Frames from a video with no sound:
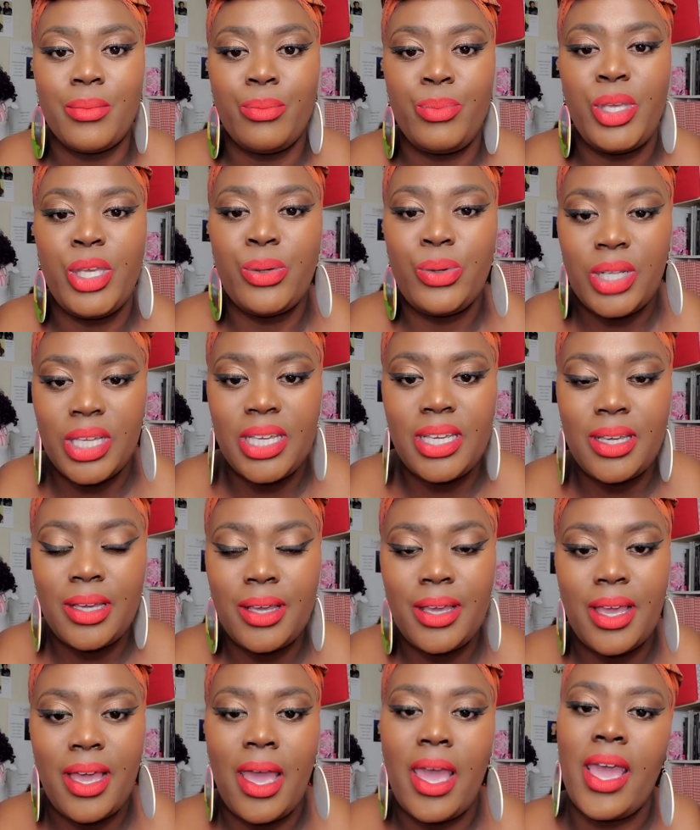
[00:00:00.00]
Beauty,
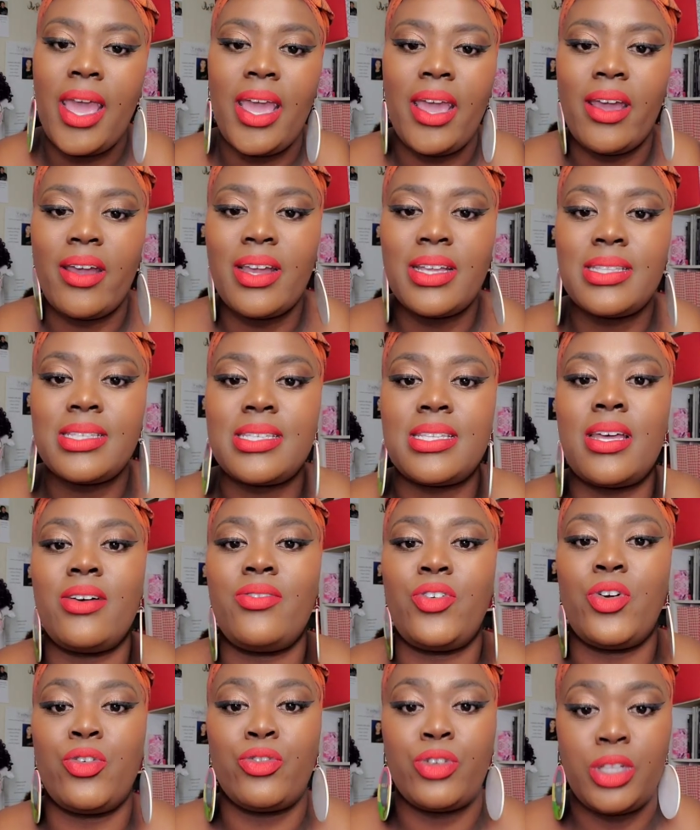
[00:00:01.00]
hair, and
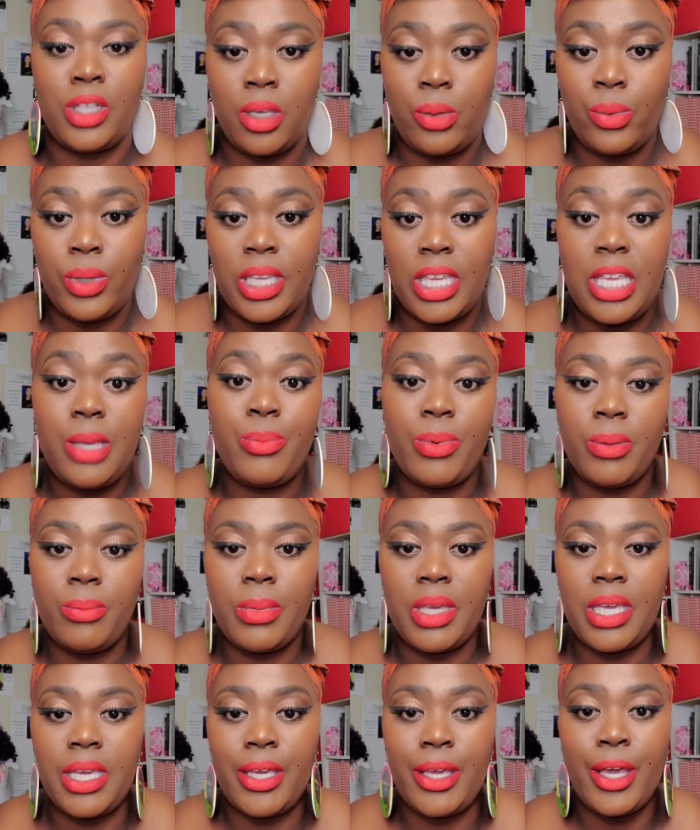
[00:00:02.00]
stuff are really keeping
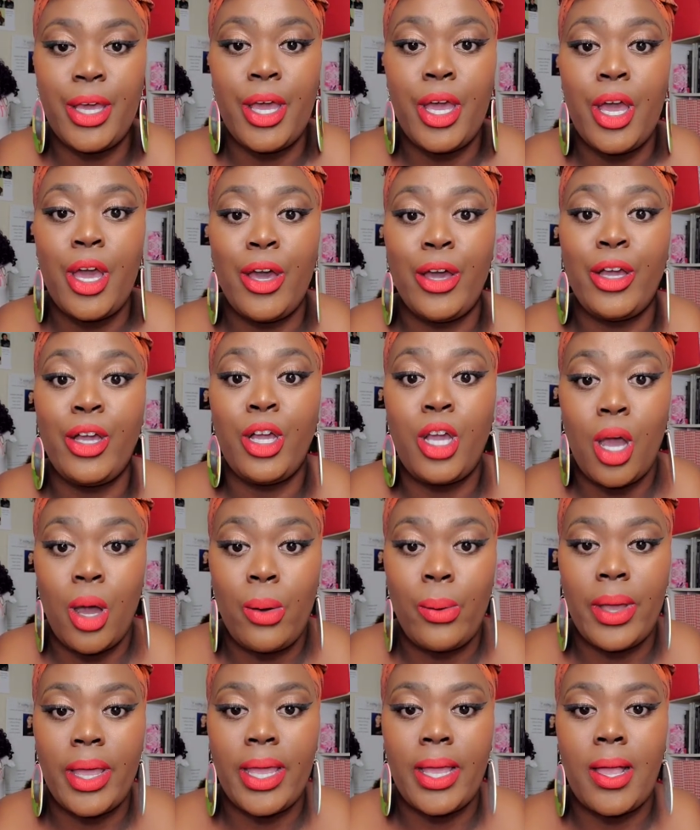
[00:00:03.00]
me
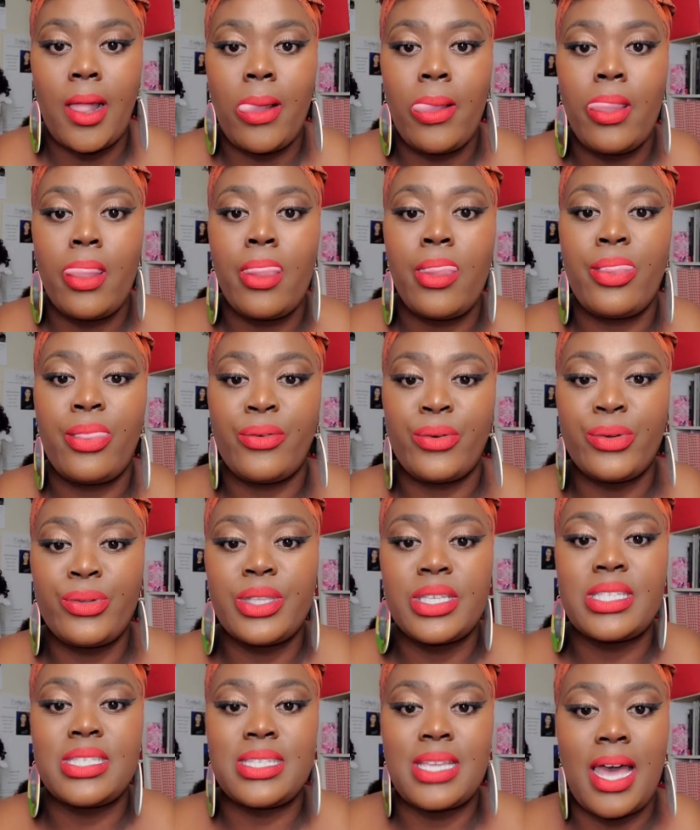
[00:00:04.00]
going through
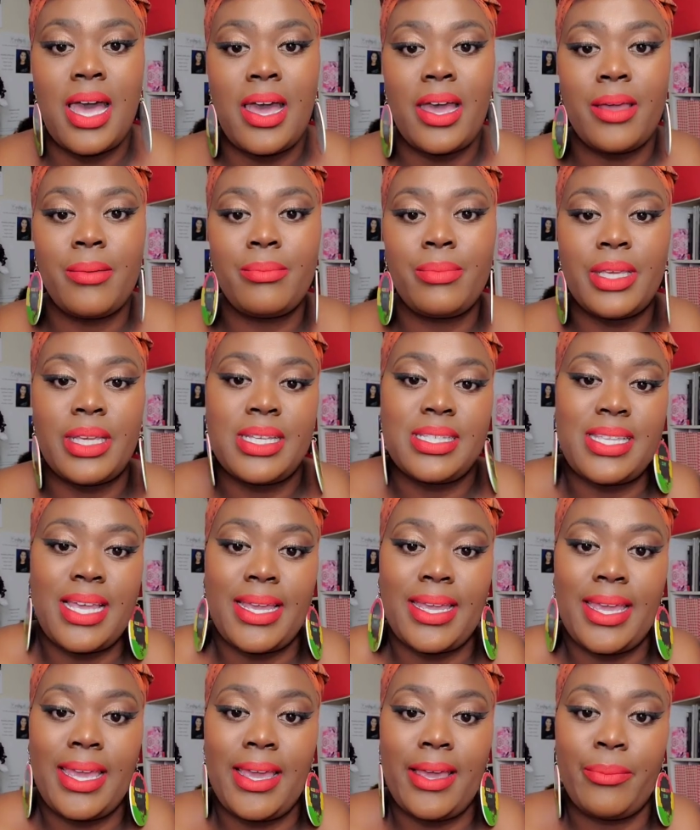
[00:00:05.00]
this time because I
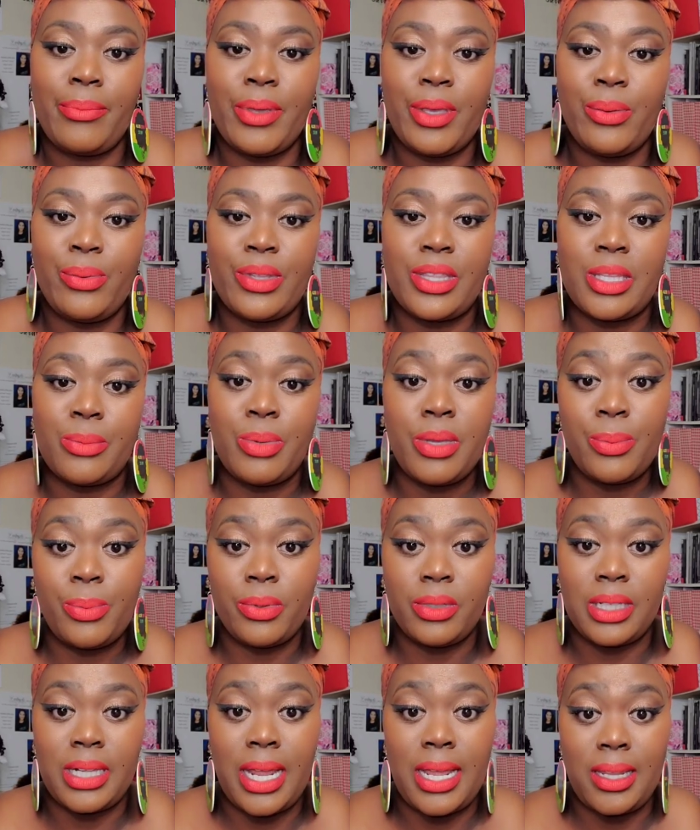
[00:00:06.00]
can't be with the
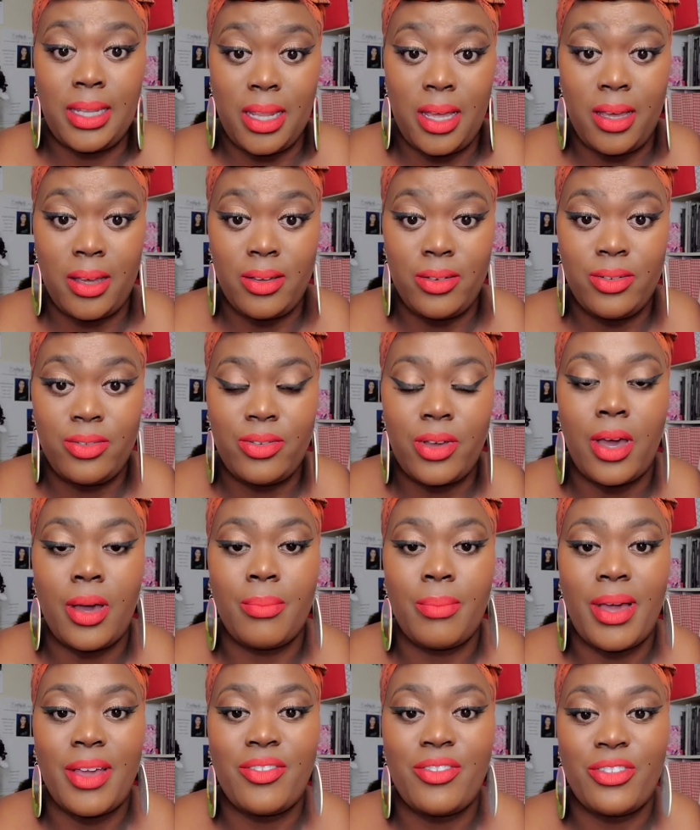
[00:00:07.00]
people that I love,
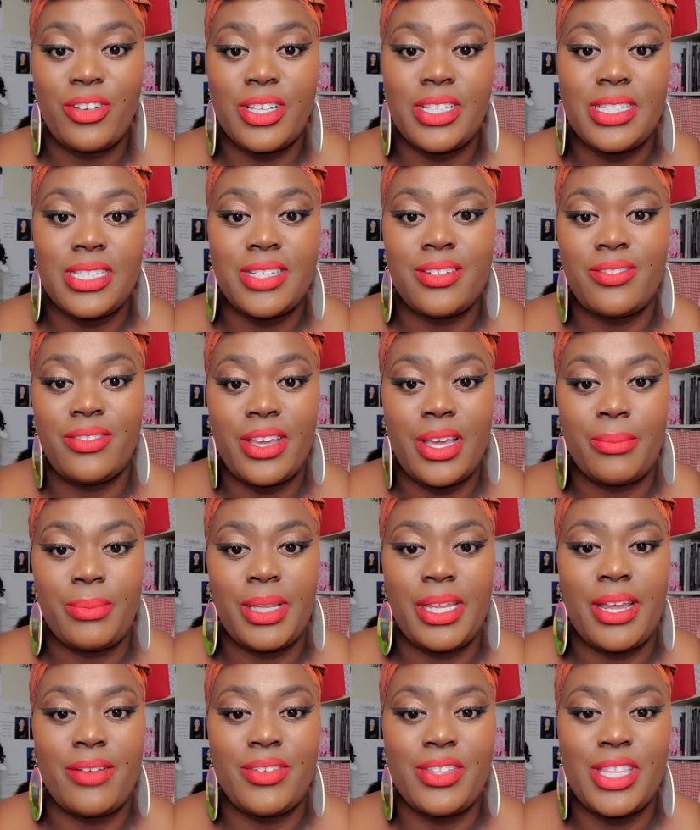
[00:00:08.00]
my friends and
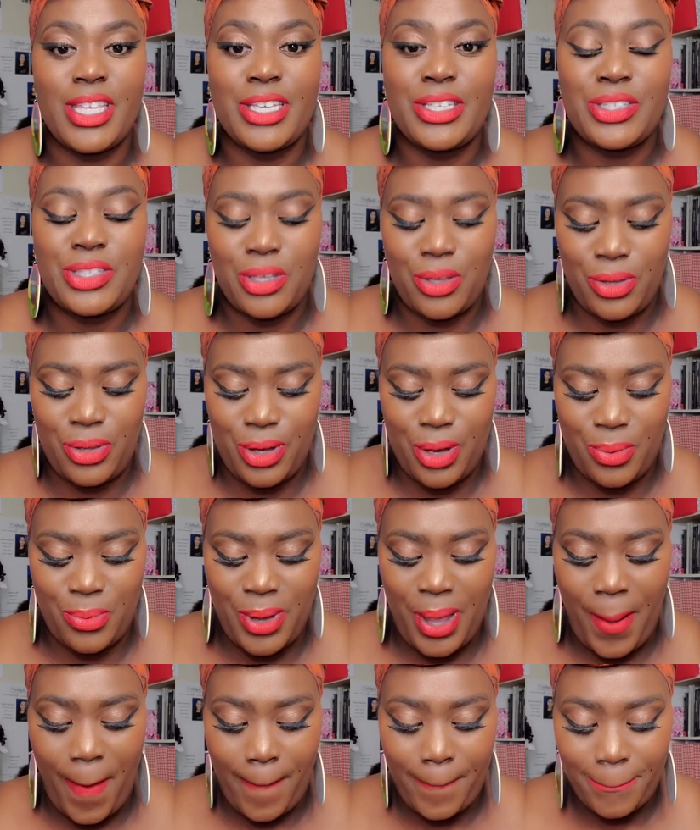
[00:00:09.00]
family and everything. So, you know
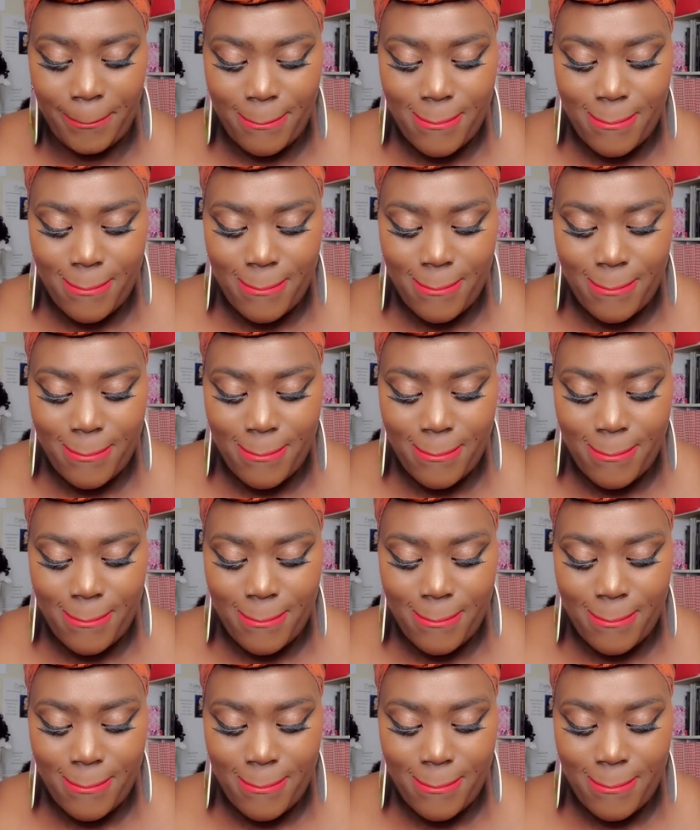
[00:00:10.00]
what?